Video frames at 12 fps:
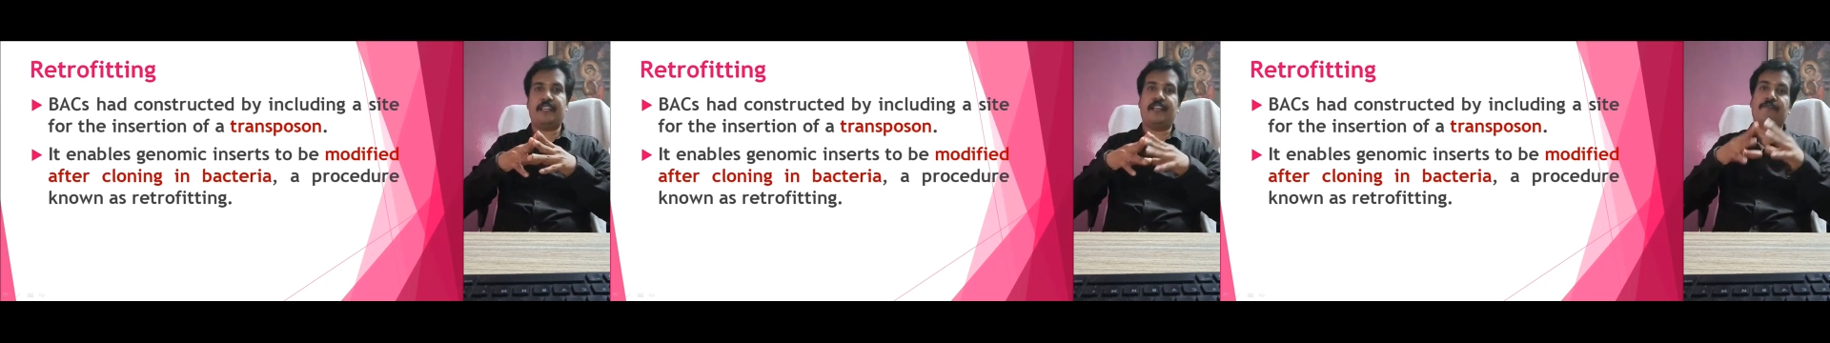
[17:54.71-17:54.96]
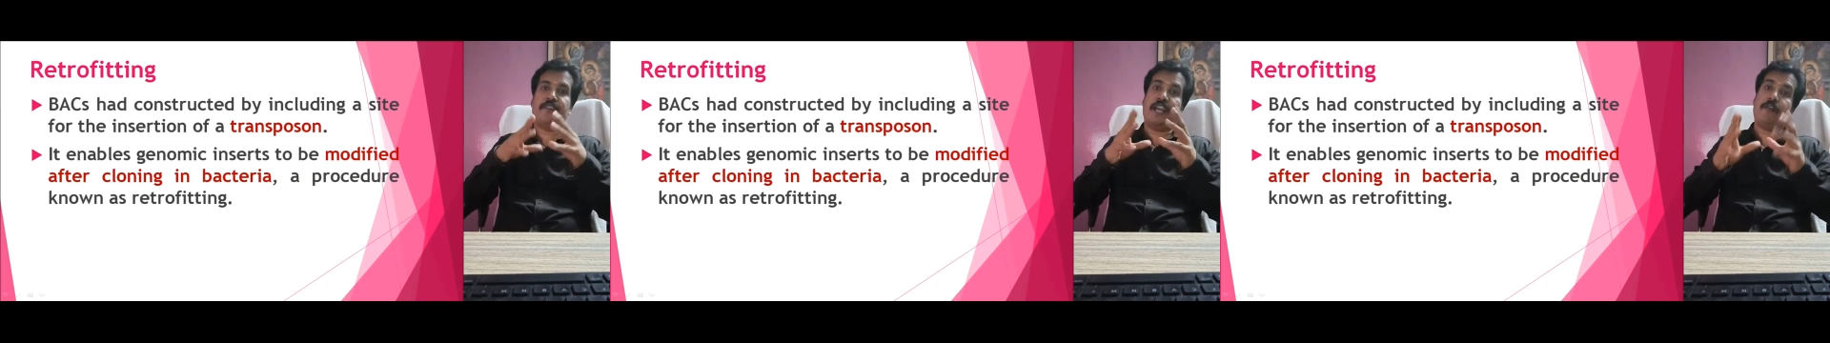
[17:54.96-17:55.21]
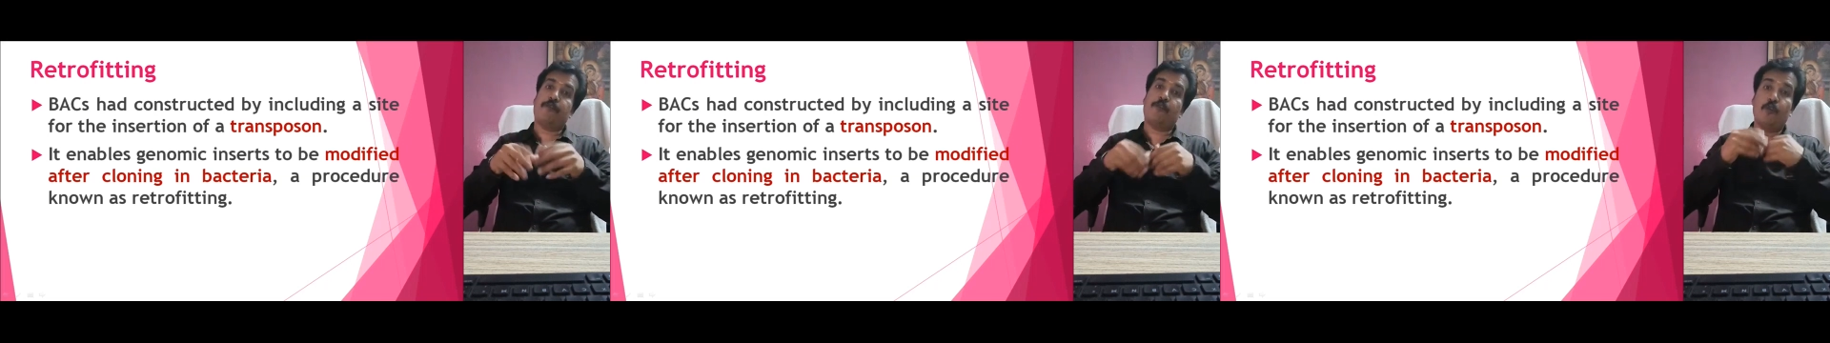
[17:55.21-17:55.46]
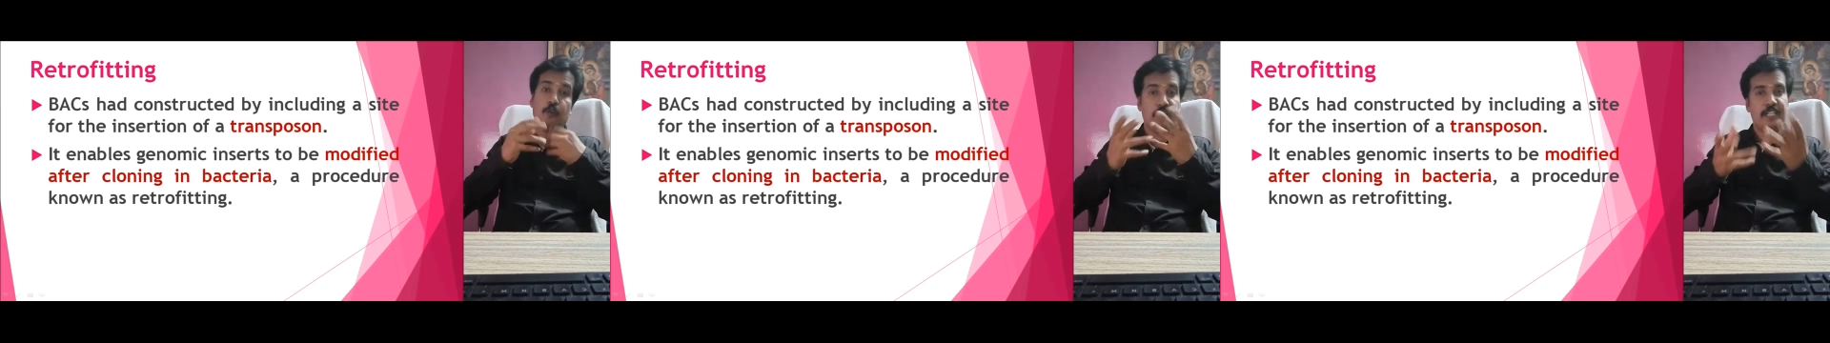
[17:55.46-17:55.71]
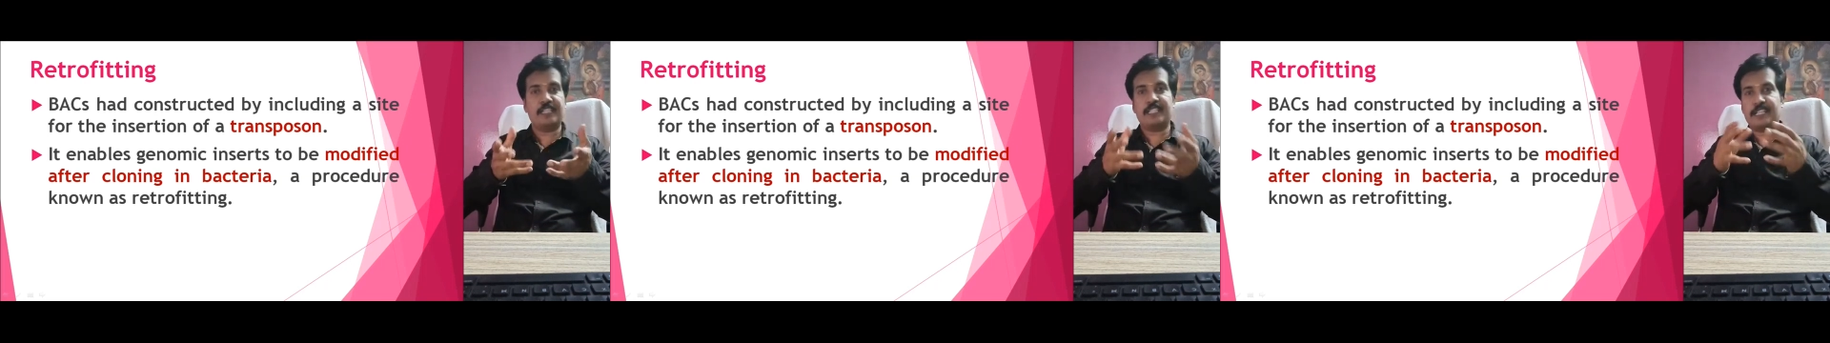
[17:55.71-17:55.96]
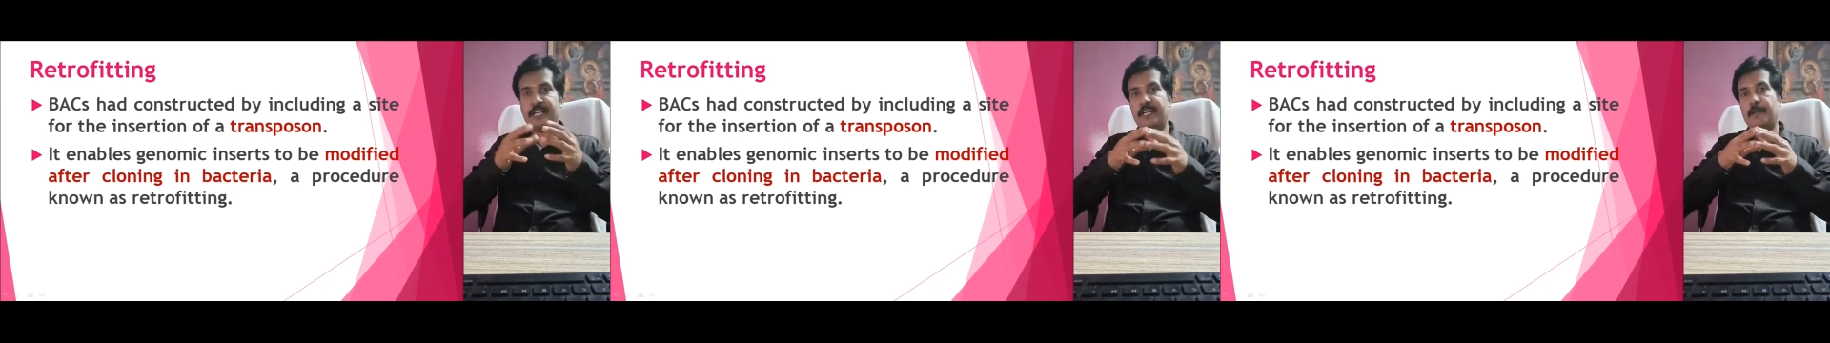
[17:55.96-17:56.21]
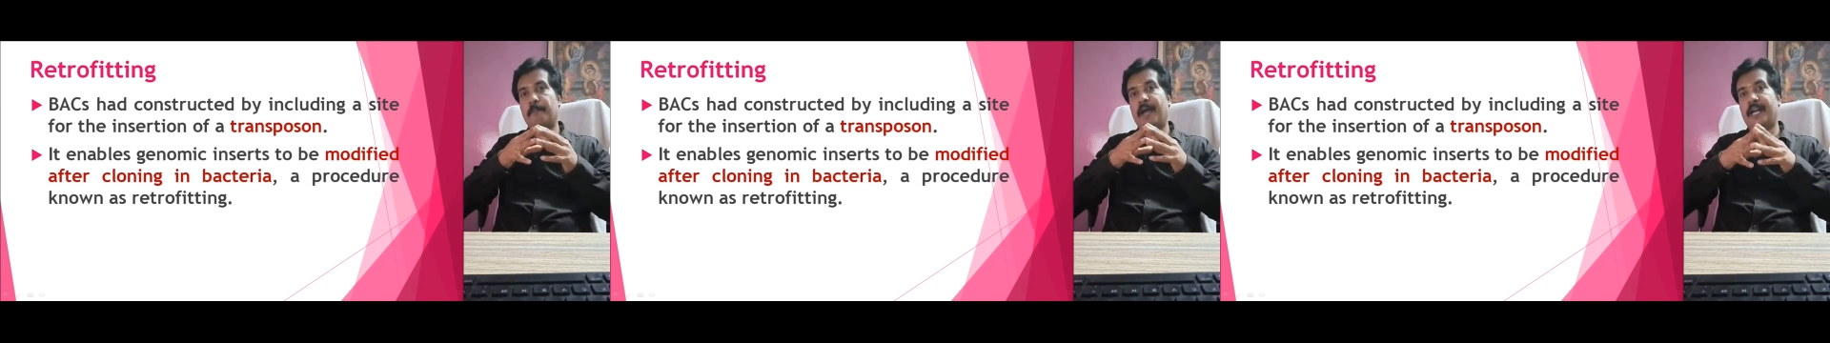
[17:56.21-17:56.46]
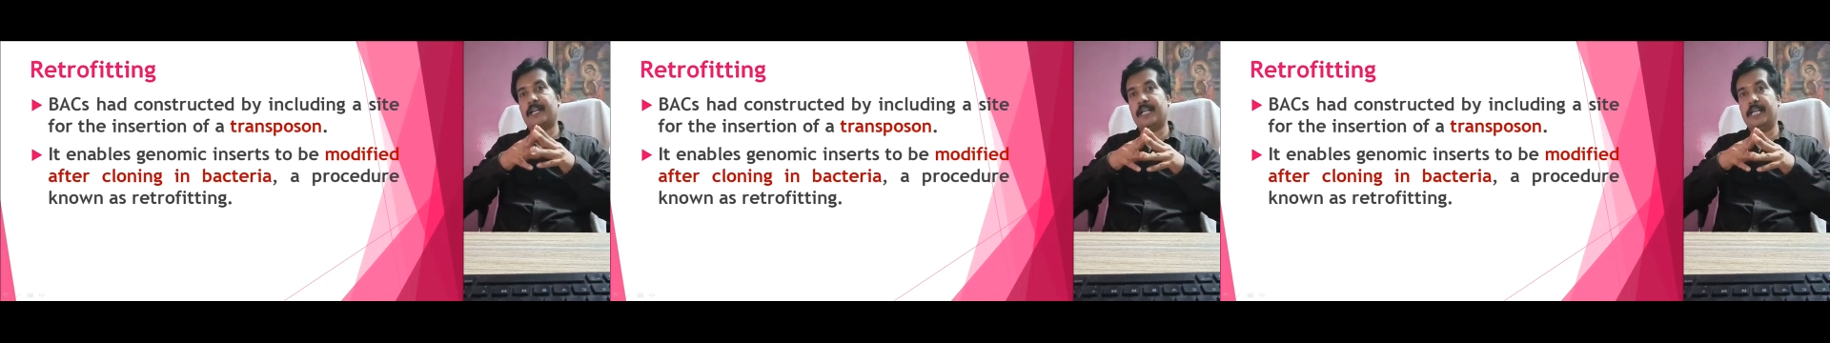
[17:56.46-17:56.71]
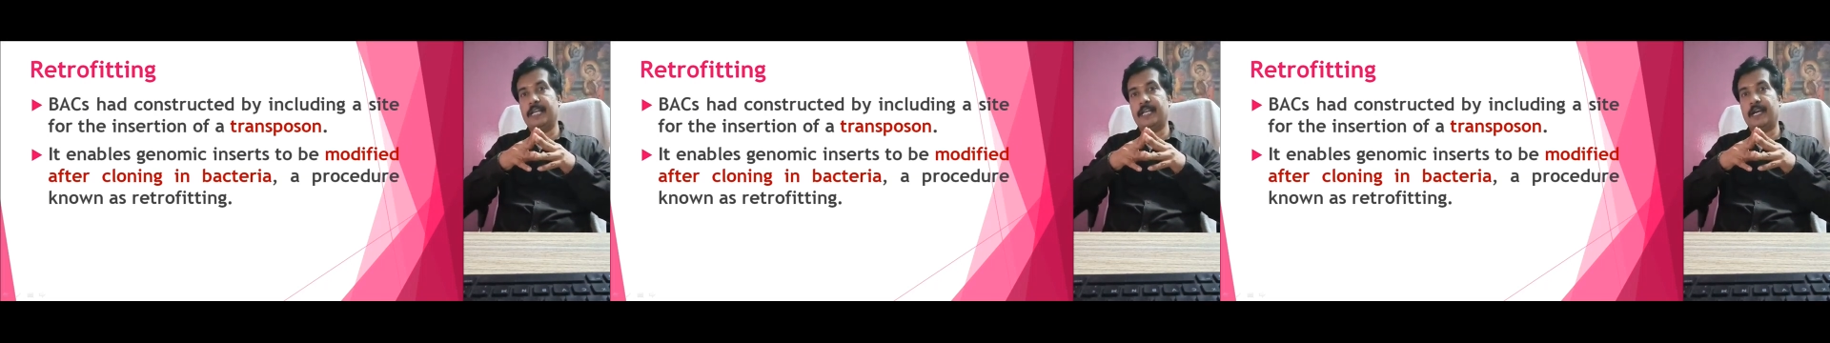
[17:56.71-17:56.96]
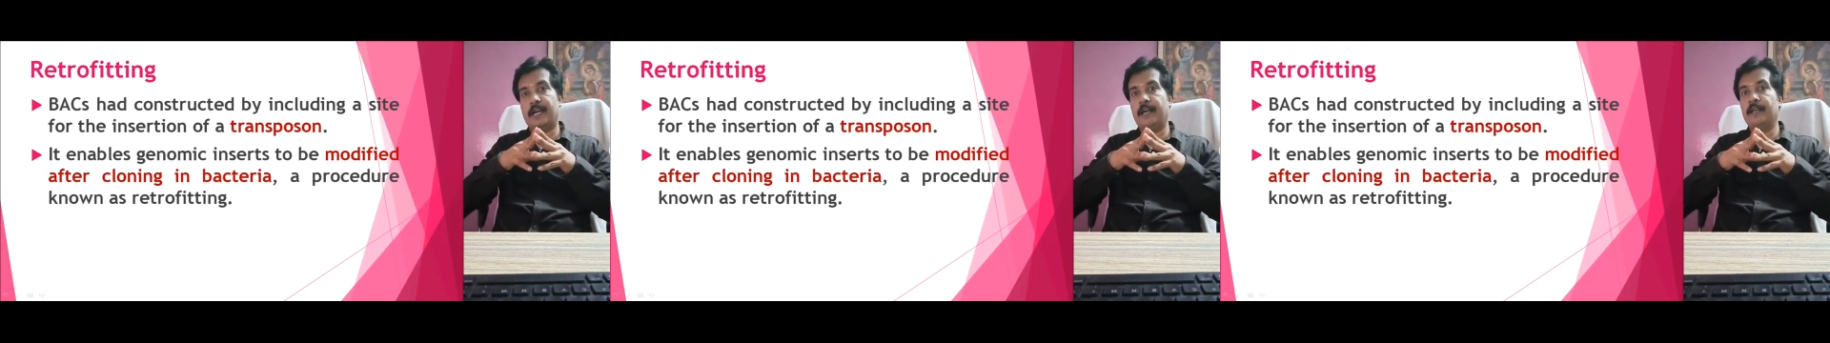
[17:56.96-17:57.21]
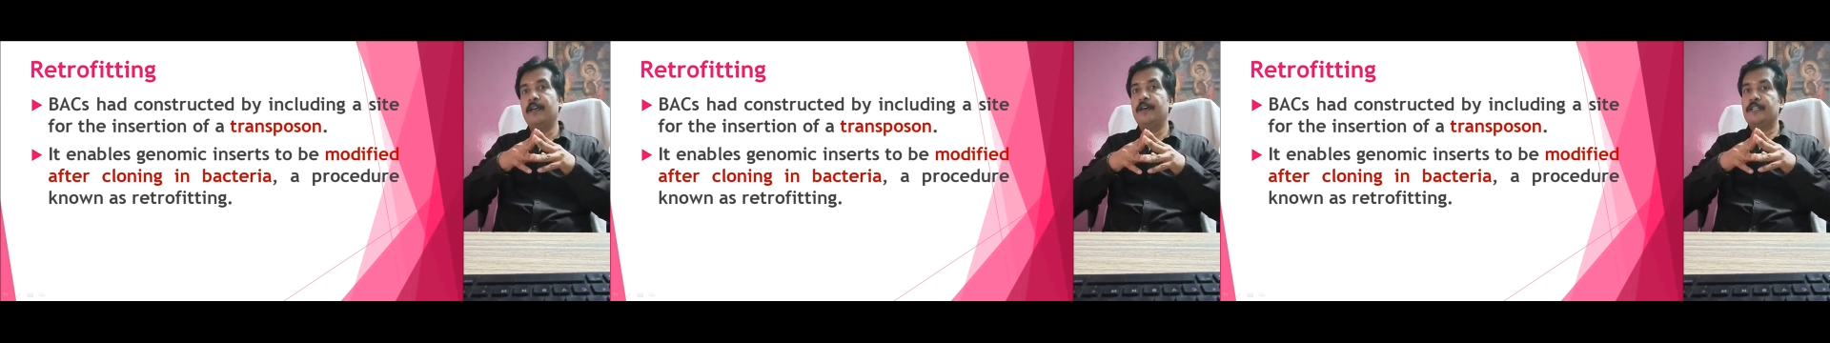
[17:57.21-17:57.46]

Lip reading: then we have cloned inside a bacteria,